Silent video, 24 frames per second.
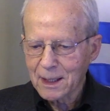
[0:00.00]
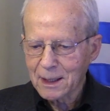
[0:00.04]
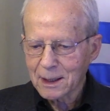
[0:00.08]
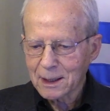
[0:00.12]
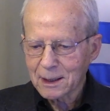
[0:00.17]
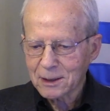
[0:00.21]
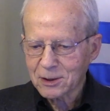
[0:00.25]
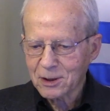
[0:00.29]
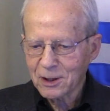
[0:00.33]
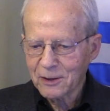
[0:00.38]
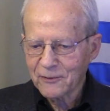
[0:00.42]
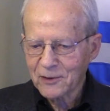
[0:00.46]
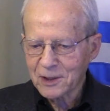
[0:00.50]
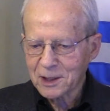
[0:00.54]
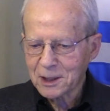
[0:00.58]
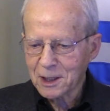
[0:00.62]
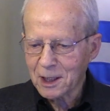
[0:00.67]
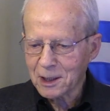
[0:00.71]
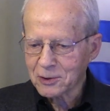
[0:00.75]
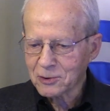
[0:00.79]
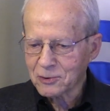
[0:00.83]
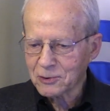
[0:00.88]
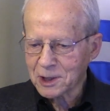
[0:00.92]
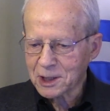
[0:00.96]
sort of a
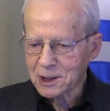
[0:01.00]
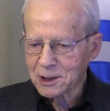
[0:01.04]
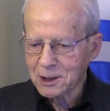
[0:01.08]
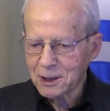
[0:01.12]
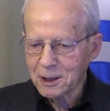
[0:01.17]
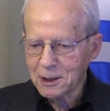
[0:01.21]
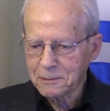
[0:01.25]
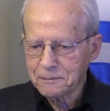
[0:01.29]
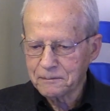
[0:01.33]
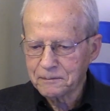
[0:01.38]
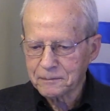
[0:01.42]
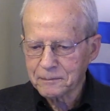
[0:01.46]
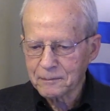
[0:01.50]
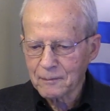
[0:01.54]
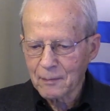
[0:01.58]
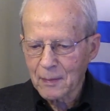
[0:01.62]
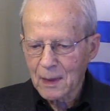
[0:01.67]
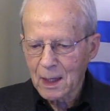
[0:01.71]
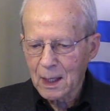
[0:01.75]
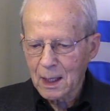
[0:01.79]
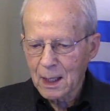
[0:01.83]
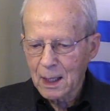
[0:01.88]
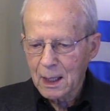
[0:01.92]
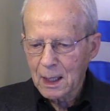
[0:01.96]
tongue twister.
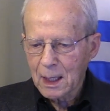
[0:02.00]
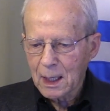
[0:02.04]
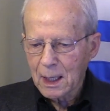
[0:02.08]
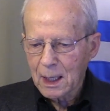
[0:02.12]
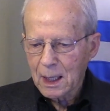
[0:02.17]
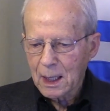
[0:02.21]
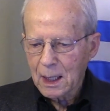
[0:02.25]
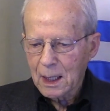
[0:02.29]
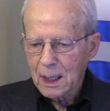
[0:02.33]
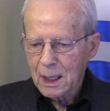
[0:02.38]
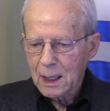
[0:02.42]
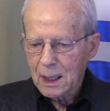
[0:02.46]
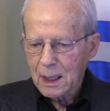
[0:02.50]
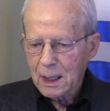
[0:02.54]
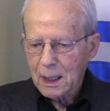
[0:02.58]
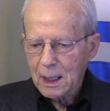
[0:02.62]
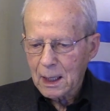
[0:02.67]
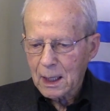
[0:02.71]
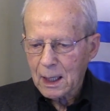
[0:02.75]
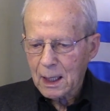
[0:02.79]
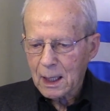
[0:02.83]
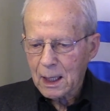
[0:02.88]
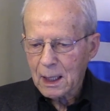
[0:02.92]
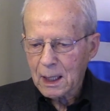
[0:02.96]

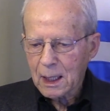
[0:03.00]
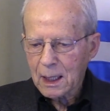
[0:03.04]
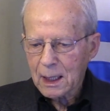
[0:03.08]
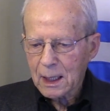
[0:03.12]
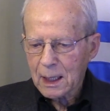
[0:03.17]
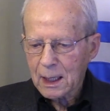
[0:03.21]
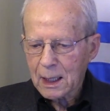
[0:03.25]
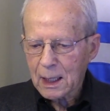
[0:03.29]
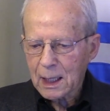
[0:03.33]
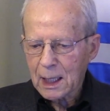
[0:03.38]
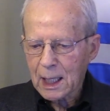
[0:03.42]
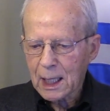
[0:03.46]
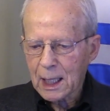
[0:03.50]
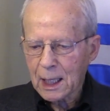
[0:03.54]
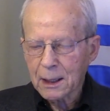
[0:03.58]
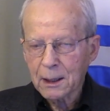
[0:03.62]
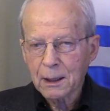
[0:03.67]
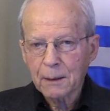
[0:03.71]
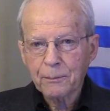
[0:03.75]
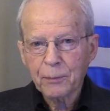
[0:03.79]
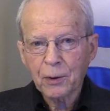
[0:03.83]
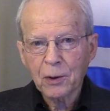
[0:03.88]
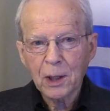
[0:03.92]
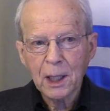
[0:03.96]
And
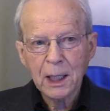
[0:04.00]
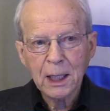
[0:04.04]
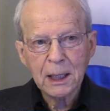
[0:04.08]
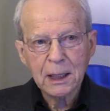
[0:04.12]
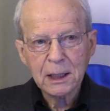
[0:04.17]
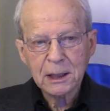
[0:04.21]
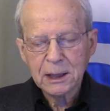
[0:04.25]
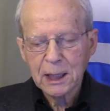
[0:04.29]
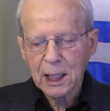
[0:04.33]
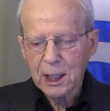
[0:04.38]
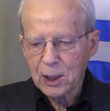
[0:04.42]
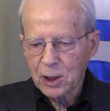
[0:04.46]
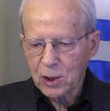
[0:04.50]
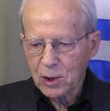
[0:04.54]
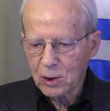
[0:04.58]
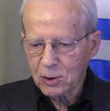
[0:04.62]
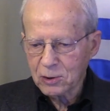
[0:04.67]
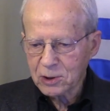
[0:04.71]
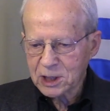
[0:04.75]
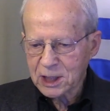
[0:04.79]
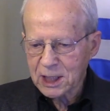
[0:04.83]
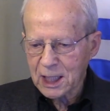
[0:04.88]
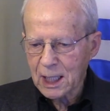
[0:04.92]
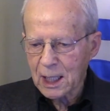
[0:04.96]
the point is that
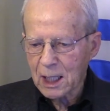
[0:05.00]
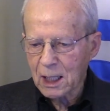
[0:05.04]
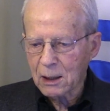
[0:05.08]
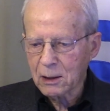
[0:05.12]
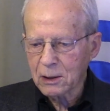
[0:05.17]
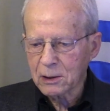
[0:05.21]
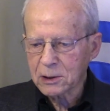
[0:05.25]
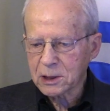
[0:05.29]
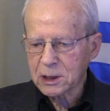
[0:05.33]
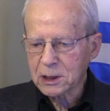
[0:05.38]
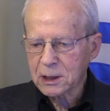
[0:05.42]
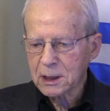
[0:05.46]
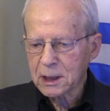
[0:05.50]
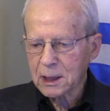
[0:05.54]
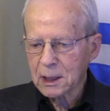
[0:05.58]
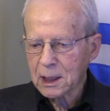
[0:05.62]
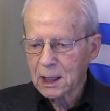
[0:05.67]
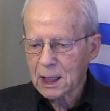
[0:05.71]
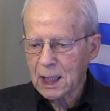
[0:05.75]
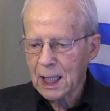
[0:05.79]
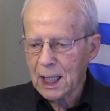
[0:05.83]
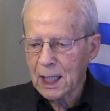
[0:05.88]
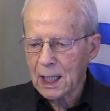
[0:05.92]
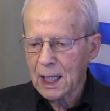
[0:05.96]
no cells
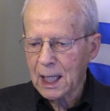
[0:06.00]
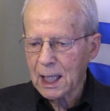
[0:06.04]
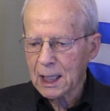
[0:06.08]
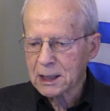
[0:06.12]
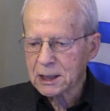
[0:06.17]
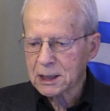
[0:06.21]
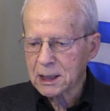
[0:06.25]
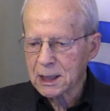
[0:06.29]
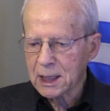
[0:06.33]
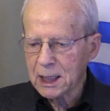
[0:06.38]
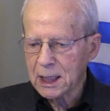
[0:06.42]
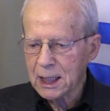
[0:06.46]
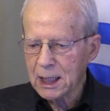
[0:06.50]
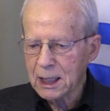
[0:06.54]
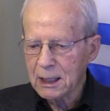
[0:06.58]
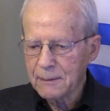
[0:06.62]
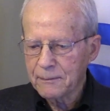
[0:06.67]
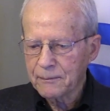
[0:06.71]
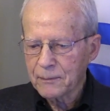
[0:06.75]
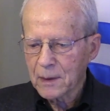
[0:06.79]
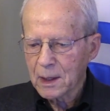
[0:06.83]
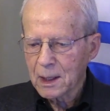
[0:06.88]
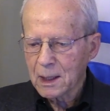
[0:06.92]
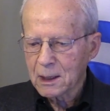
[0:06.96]
can actually
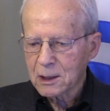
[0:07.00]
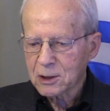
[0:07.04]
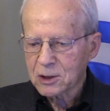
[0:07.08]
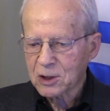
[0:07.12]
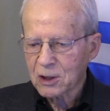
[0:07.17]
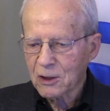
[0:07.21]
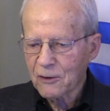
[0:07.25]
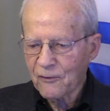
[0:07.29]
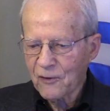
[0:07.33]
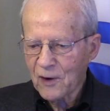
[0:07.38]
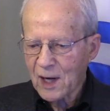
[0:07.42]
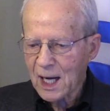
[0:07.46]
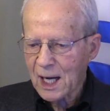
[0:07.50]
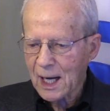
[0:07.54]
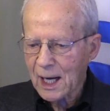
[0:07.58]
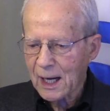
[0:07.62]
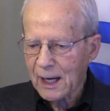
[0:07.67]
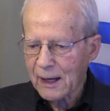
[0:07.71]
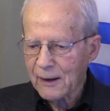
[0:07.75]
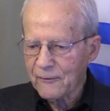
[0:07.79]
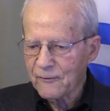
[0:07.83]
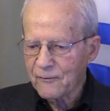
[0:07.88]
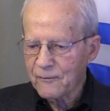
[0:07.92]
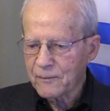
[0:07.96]

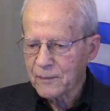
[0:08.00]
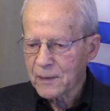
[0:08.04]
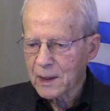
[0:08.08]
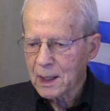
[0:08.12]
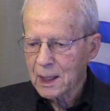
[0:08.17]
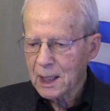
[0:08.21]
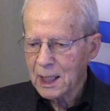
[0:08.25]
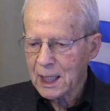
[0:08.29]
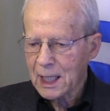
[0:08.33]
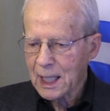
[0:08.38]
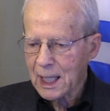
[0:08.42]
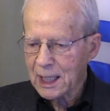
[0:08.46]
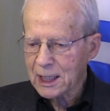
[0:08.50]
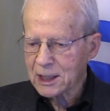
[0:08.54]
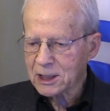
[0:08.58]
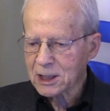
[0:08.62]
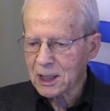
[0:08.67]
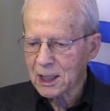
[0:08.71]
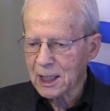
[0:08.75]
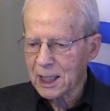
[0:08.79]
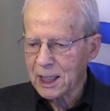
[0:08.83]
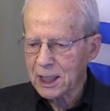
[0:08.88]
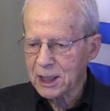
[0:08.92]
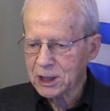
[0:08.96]
survive in
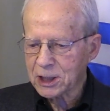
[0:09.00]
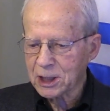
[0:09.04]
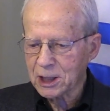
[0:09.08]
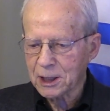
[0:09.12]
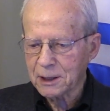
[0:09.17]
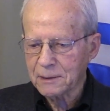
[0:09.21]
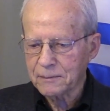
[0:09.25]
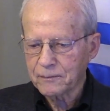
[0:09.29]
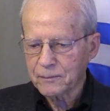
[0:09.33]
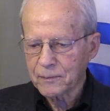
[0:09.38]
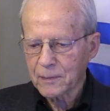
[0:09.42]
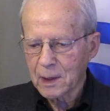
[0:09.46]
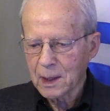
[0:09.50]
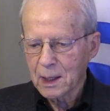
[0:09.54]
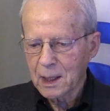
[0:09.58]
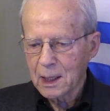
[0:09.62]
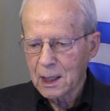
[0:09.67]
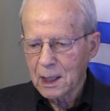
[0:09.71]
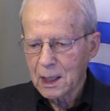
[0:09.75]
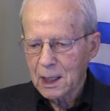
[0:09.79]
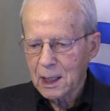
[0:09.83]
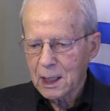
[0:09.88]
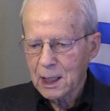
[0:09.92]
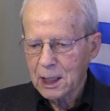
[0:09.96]
isolation.
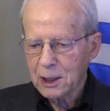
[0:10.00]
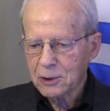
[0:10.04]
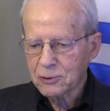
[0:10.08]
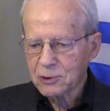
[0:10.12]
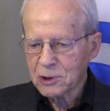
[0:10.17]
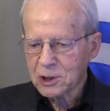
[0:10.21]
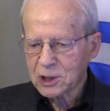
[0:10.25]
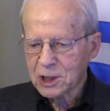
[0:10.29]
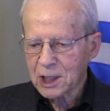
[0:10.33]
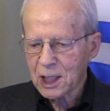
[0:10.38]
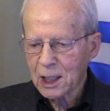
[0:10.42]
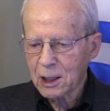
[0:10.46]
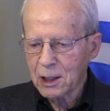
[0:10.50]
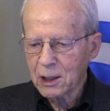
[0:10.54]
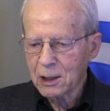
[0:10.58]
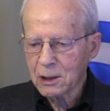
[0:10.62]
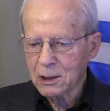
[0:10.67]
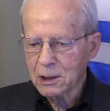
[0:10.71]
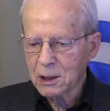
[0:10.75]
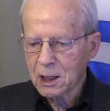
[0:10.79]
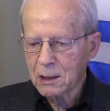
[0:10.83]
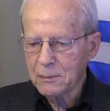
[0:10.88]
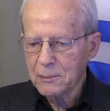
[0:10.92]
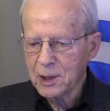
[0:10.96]

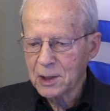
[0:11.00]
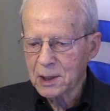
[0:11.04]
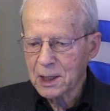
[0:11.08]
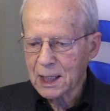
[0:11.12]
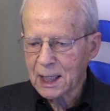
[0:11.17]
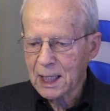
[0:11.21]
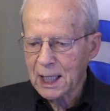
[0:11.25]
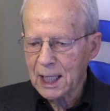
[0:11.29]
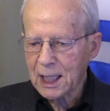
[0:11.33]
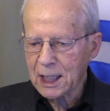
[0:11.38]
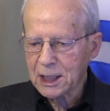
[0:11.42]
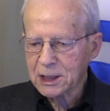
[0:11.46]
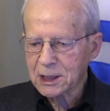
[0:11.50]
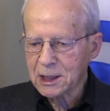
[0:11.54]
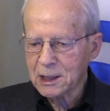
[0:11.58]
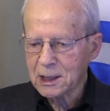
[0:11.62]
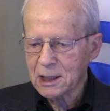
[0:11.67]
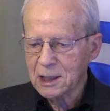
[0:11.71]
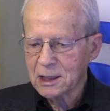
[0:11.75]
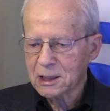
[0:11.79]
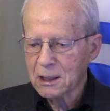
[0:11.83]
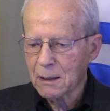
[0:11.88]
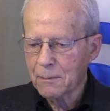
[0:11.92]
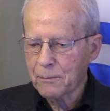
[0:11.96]
Intracellular communication
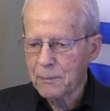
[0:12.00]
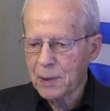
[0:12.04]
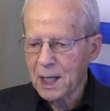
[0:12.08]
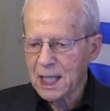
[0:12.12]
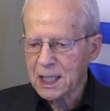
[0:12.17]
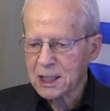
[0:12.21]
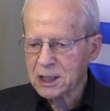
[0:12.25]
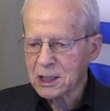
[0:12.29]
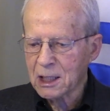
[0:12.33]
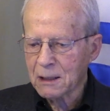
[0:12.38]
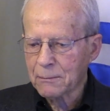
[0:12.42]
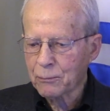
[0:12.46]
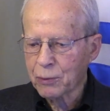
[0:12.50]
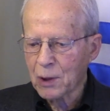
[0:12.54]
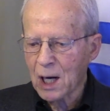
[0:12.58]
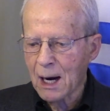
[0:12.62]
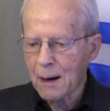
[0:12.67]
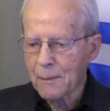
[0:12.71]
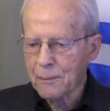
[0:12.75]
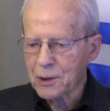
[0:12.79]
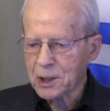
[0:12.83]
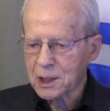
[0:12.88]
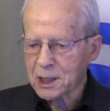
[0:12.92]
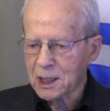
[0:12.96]
is a basic
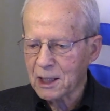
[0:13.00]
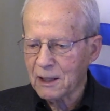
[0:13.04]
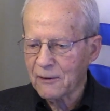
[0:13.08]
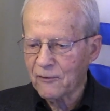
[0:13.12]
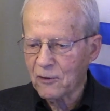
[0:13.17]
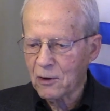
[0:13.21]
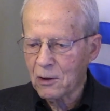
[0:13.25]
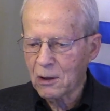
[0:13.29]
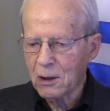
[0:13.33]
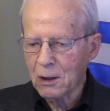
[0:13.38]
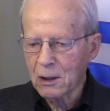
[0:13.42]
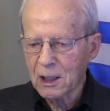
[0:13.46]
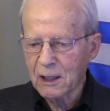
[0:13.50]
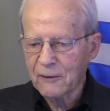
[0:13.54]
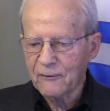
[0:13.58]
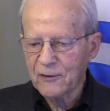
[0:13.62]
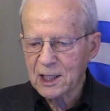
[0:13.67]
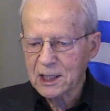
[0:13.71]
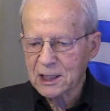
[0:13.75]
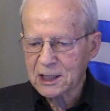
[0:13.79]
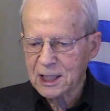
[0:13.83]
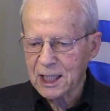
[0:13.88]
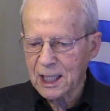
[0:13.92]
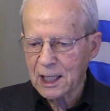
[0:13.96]
property of all
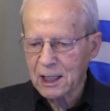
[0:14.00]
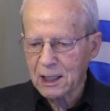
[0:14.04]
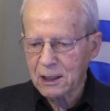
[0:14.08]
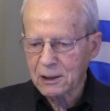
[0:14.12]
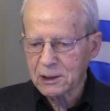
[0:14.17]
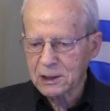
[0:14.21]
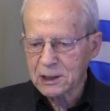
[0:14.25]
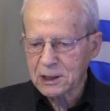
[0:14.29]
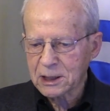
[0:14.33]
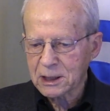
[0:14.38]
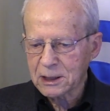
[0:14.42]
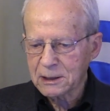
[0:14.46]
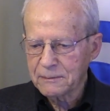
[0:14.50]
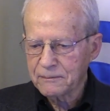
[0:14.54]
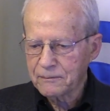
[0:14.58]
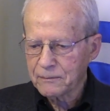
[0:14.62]
living cells.